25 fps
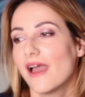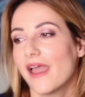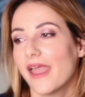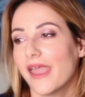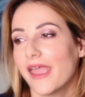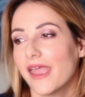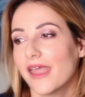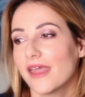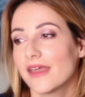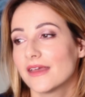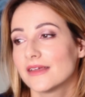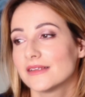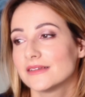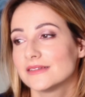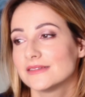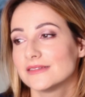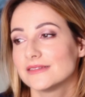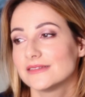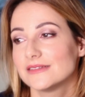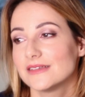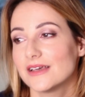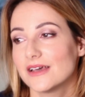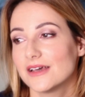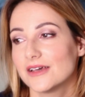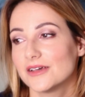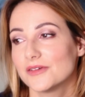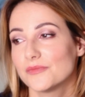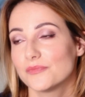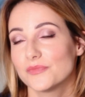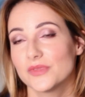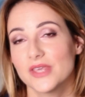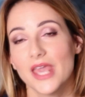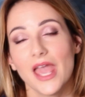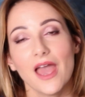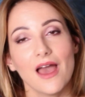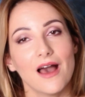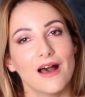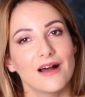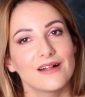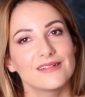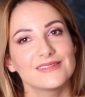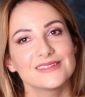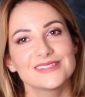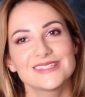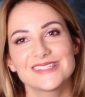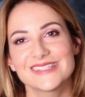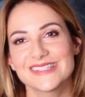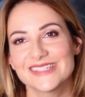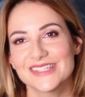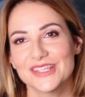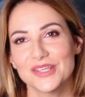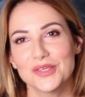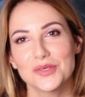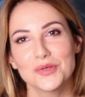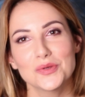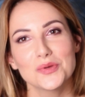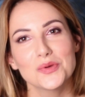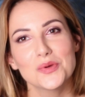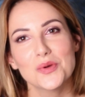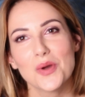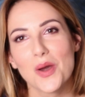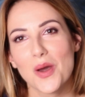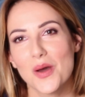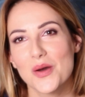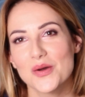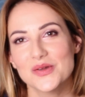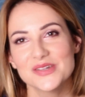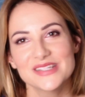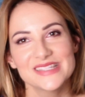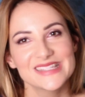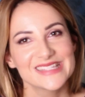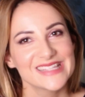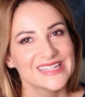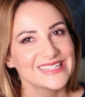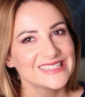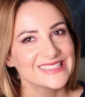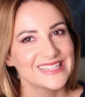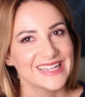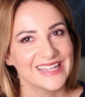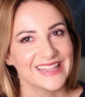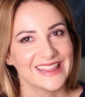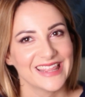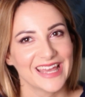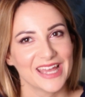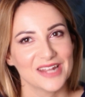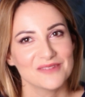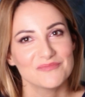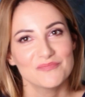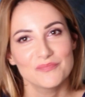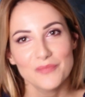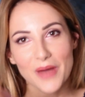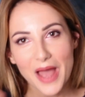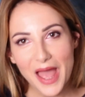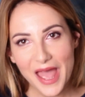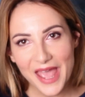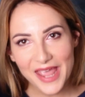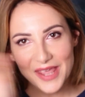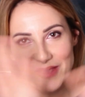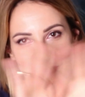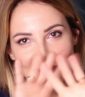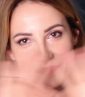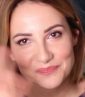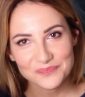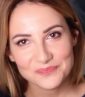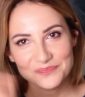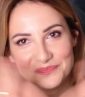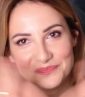And yeah, I'll see you on Sunday then. Bye!